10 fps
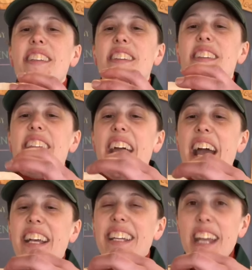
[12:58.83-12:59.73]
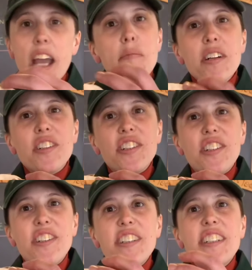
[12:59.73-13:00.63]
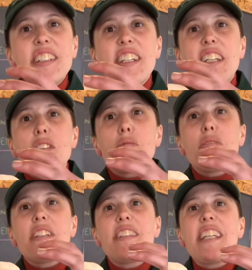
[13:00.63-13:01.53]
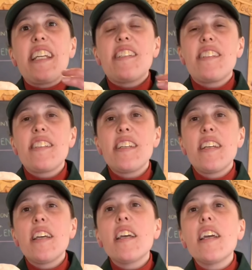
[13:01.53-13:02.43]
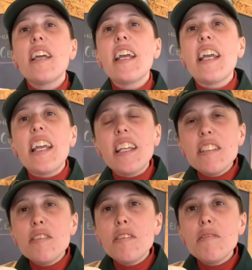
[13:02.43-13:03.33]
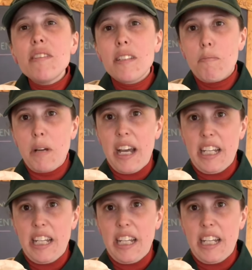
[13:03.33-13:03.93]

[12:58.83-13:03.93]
that chemical gets released into its body.